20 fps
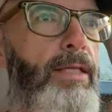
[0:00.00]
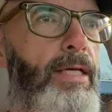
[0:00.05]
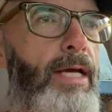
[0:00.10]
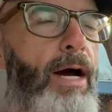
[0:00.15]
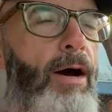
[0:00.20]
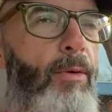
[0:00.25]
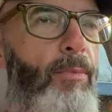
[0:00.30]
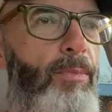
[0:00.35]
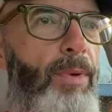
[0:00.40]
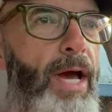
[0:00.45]

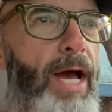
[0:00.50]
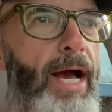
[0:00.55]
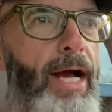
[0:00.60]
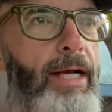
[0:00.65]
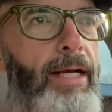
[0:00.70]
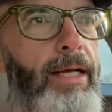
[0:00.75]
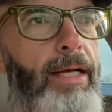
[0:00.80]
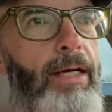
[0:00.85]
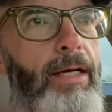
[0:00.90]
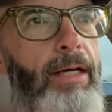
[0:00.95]

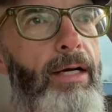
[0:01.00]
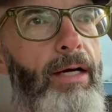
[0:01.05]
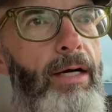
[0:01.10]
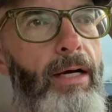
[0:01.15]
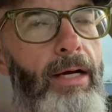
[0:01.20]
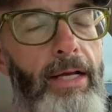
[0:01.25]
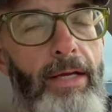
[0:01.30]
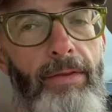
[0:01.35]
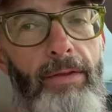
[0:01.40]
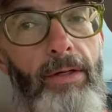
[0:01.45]
Outback
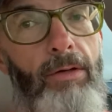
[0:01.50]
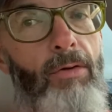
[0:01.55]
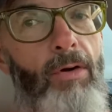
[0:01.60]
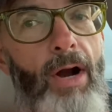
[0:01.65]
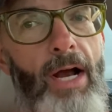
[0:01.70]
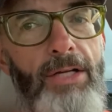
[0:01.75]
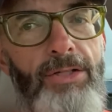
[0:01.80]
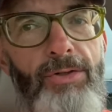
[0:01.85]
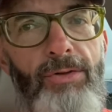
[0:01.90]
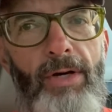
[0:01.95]
and the
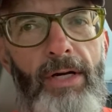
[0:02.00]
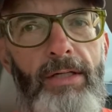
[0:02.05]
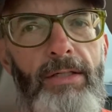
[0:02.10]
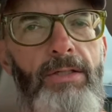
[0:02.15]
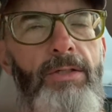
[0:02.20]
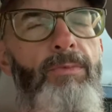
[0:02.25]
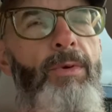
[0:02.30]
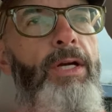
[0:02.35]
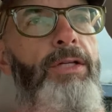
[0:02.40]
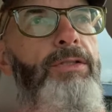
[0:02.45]
Crosstrek
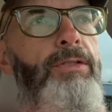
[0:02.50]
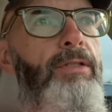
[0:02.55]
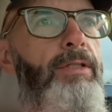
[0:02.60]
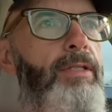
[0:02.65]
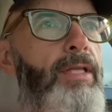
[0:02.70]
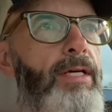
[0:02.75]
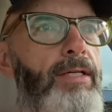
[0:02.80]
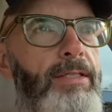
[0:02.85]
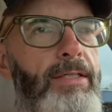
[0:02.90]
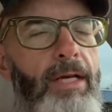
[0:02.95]
especially.
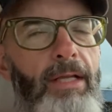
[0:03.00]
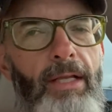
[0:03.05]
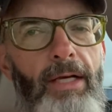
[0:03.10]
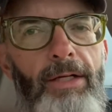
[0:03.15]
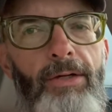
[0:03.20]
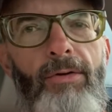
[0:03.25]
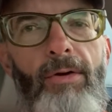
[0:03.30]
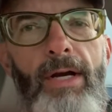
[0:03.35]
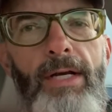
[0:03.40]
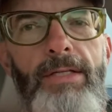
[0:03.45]
They sell
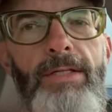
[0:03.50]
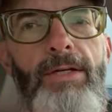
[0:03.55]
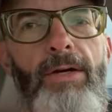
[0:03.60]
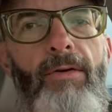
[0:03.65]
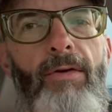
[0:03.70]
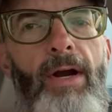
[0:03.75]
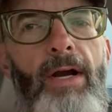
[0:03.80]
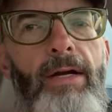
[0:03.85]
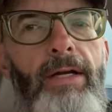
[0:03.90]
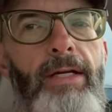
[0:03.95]
like crazy
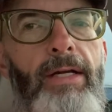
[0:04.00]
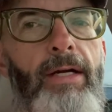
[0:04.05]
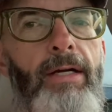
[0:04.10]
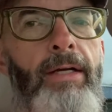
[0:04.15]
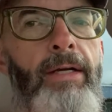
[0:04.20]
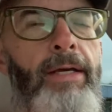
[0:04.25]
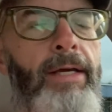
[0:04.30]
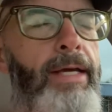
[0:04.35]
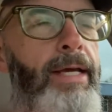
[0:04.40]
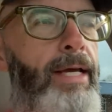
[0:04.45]
around here,
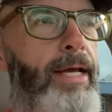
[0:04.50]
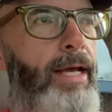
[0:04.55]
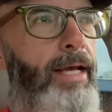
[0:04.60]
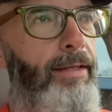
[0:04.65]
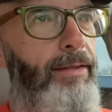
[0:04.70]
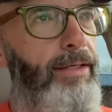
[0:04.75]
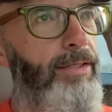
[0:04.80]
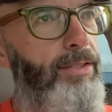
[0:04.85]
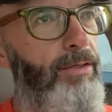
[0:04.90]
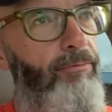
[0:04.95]

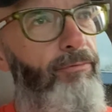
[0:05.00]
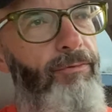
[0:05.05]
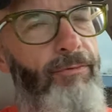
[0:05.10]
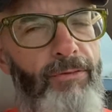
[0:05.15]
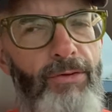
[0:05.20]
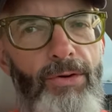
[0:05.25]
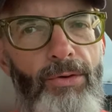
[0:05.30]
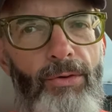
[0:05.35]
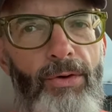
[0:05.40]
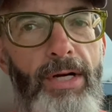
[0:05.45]
and there's a
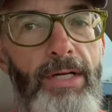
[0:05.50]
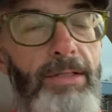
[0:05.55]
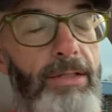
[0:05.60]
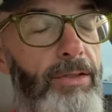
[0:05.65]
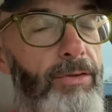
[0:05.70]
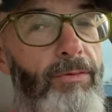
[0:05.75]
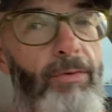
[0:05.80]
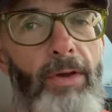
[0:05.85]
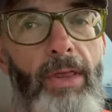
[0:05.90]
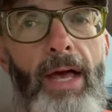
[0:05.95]
few
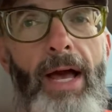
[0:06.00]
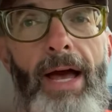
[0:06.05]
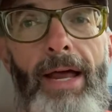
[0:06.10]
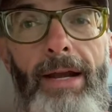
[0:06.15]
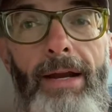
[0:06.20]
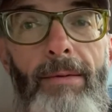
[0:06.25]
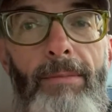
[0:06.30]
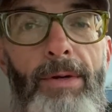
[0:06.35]
reasons for that. I